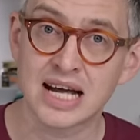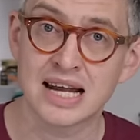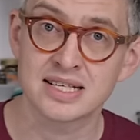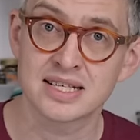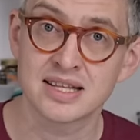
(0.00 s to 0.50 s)

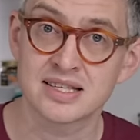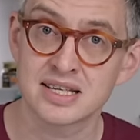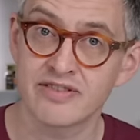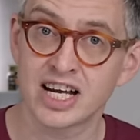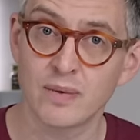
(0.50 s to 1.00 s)
canister that's
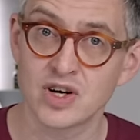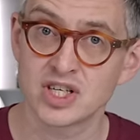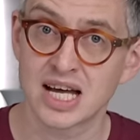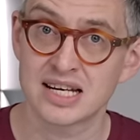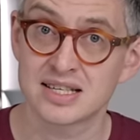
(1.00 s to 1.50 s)
an
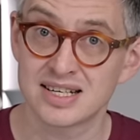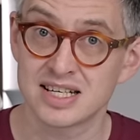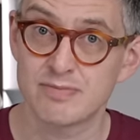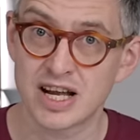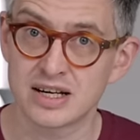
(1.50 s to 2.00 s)
evacuation canister
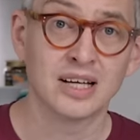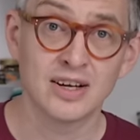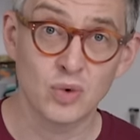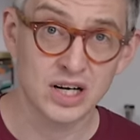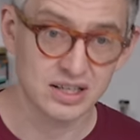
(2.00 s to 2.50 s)
does better.
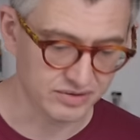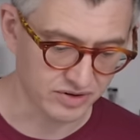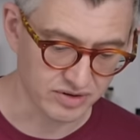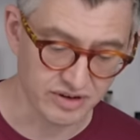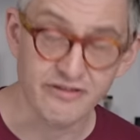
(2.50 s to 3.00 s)
And while
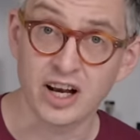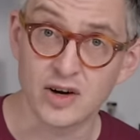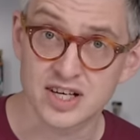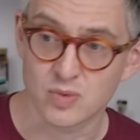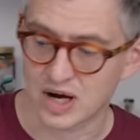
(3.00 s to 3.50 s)
the fellow
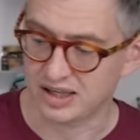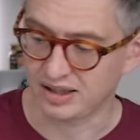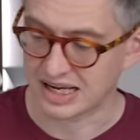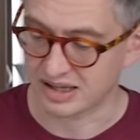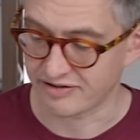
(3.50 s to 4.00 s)
did
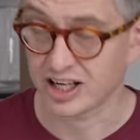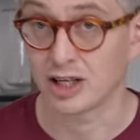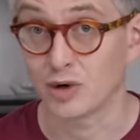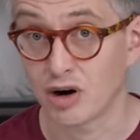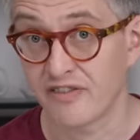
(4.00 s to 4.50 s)
well and the
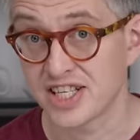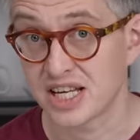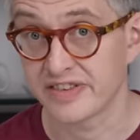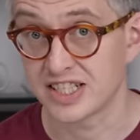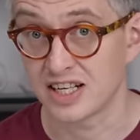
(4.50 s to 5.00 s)
vacuum coffee
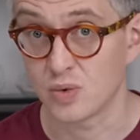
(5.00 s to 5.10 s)
saver did